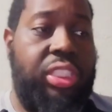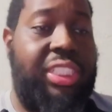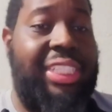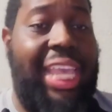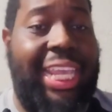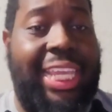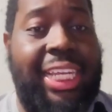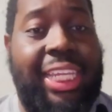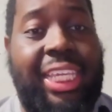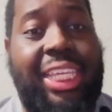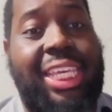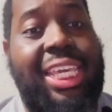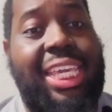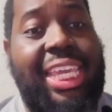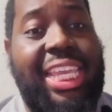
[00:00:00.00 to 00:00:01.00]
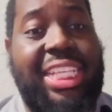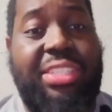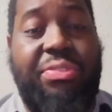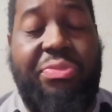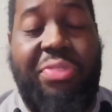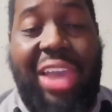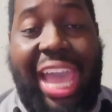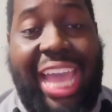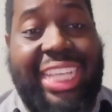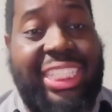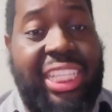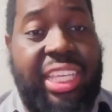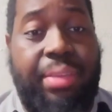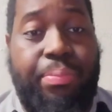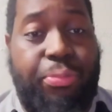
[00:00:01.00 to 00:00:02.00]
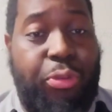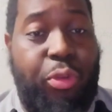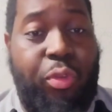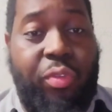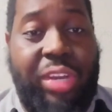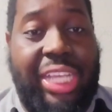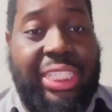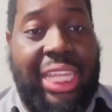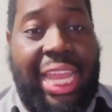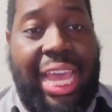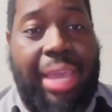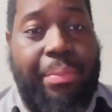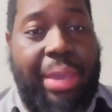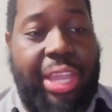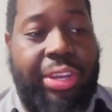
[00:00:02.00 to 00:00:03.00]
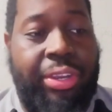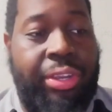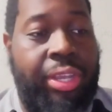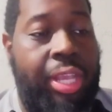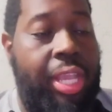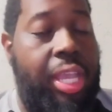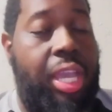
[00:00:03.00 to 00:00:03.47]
secondly, he's vastly improved as a linebacker.